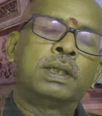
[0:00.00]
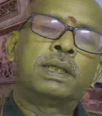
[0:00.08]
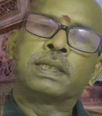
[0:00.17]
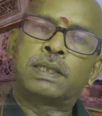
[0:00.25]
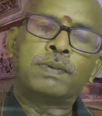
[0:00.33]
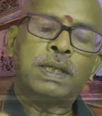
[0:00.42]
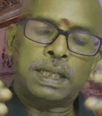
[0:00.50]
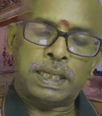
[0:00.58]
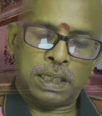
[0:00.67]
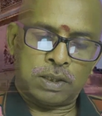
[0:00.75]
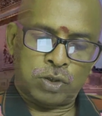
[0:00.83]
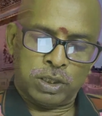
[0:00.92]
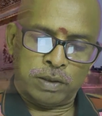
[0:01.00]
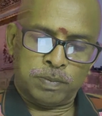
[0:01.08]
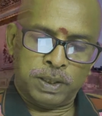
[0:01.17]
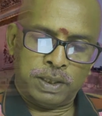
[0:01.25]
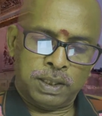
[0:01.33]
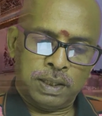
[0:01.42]
It is something like electronic
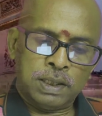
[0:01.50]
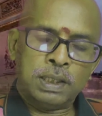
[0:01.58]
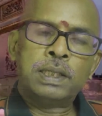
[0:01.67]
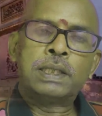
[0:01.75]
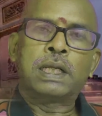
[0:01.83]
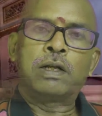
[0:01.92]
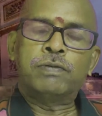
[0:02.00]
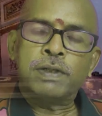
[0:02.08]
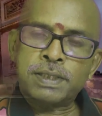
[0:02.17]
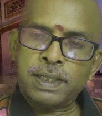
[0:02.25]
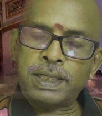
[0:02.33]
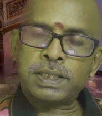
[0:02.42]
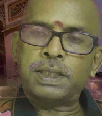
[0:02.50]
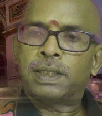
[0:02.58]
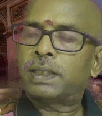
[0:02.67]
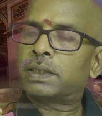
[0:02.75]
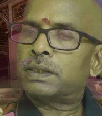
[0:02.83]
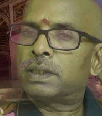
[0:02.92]
bid. The reverse action
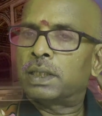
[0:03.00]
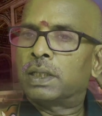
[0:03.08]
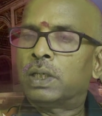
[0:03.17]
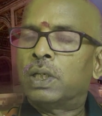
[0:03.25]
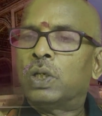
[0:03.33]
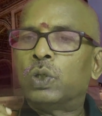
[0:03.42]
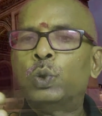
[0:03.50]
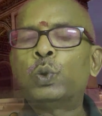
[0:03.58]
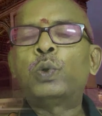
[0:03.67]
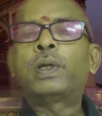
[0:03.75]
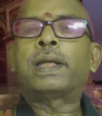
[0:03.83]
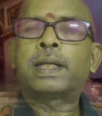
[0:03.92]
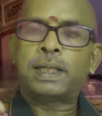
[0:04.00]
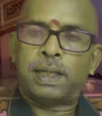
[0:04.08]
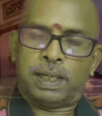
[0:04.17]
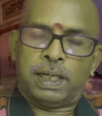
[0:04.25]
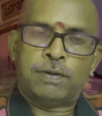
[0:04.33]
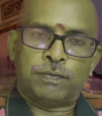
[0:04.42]
is you get a
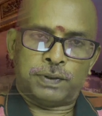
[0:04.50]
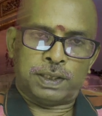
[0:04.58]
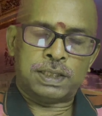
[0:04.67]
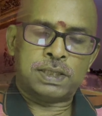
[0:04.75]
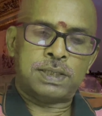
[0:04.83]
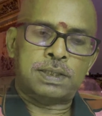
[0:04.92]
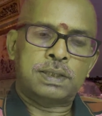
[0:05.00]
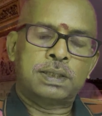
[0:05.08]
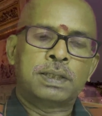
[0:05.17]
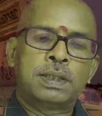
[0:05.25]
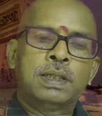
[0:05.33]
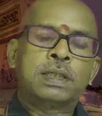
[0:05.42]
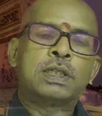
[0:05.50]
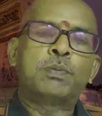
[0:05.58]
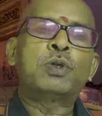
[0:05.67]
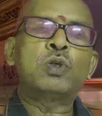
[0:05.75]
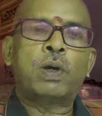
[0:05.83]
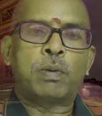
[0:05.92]
rate first.
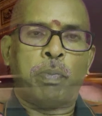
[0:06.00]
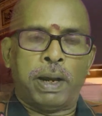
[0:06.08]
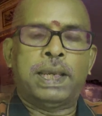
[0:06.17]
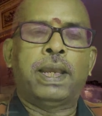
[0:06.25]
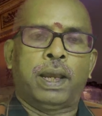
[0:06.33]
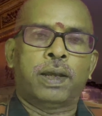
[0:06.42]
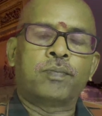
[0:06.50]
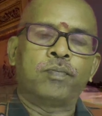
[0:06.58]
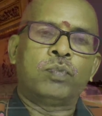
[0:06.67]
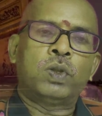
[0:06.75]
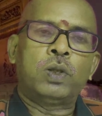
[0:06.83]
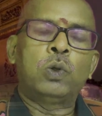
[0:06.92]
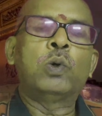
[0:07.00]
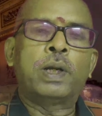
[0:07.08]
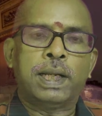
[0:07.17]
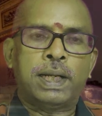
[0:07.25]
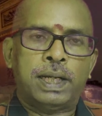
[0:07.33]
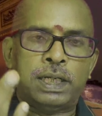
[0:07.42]
Suppose you are buying, you
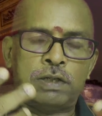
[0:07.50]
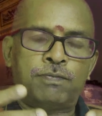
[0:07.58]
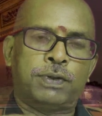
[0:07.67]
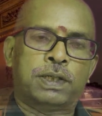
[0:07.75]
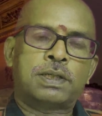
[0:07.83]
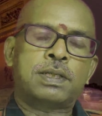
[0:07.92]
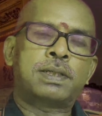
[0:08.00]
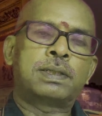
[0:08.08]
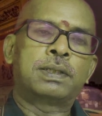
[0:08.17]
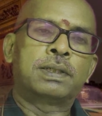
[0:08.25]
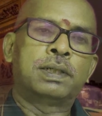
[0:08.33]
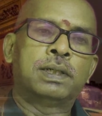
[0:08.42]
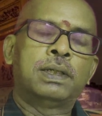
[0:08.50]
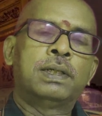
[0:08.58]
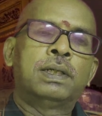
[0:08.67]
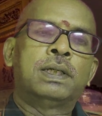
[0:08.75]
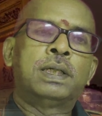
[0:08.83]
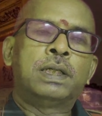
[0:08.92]
get a rate first.
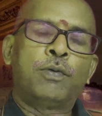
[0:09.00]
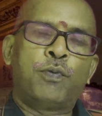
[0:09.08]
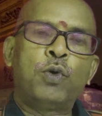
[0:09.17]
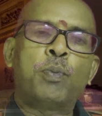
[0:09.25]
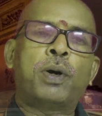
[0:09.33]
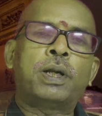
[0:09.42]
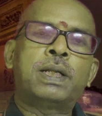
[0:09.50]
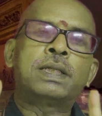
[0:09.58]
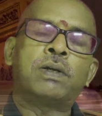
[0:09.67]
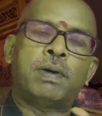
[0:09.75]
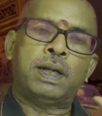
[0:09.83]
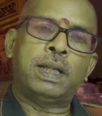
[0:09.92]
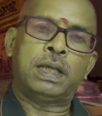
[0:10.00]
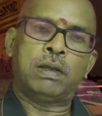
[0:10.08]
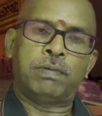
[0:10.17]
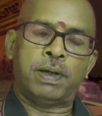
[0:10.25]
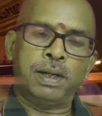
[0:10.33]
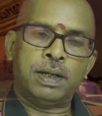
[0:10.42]
A few parties have already
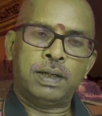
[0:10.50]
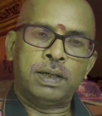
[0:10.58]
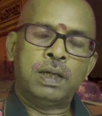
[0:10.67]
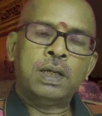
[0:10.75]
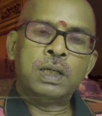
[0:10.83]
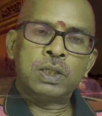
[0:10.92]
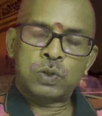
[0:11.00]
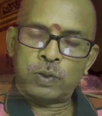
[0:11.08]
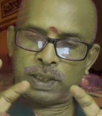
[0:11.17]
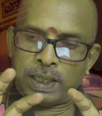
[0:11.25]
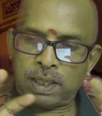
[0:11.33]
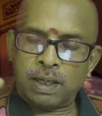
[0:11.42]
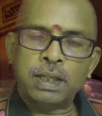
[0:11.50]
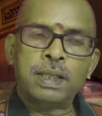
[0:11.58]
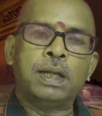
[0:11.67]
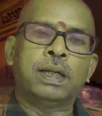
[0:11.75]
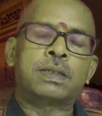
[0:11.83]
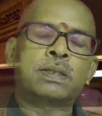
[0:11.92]
given, so they are all in
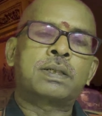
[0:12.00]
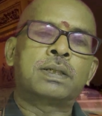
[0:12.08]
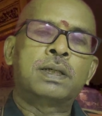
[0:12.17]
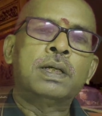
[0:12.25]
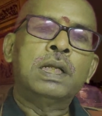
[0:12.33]
the list.